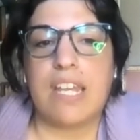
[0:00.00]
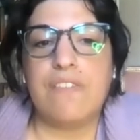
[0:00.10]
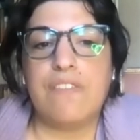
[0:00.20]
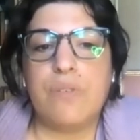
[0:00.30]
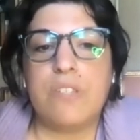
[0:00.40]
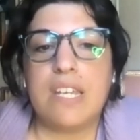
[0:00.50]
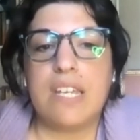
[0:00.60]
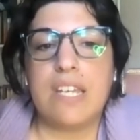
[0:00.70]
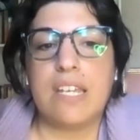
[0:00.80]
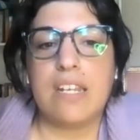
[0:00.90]
And if you
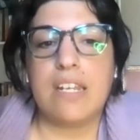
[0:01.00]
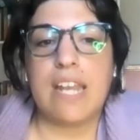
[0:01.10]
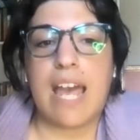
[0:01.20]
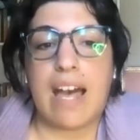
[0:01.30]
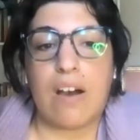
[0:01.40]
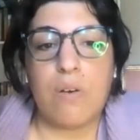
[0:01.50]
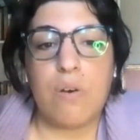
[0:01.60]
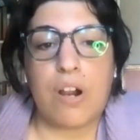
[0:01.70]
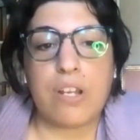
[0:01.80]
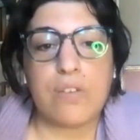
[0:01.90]
did, now
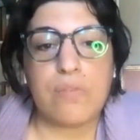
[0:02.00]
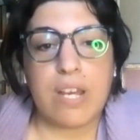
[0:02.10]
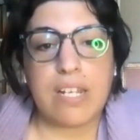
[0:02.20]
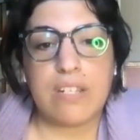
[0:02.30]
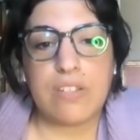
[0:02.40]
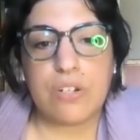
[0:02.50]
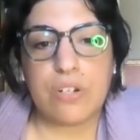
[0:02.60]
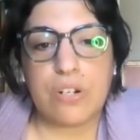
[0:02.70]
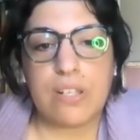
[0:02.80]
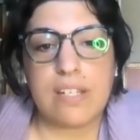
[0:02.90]
are you ready to
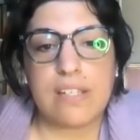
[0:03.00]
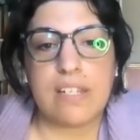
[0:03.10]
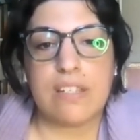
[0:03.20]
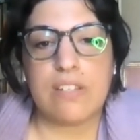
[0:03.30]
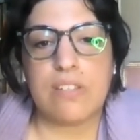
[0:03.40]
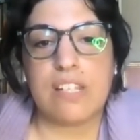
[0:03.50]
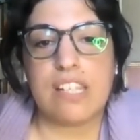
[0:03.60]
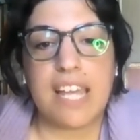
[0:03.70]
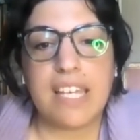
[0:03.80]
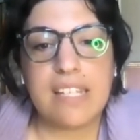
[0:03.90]
turn this into the
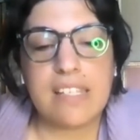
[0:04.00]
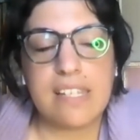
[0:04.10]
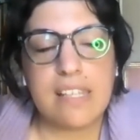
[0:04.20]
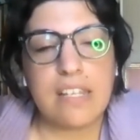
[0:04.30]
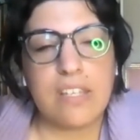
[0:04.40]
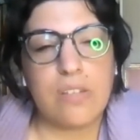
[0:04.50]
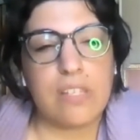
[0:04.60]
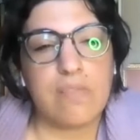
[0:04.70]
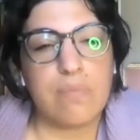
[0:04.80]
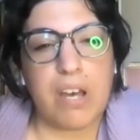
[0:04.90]
legacy that you
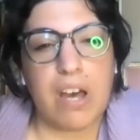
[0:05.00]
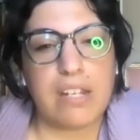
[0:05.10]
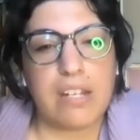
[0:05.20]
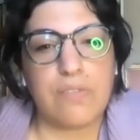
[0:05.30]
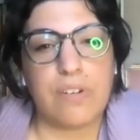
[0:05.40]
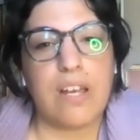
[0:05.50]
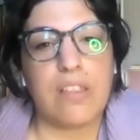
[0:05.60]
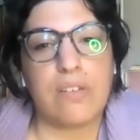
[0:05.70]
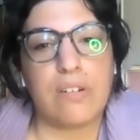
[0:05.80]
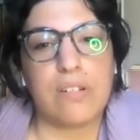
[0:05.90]
leave behind for
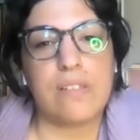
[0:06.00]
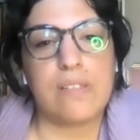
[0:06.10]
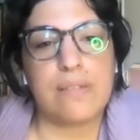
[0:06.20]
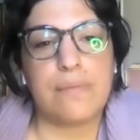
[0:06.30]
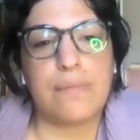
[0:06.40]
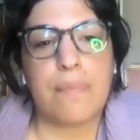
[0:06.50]
others?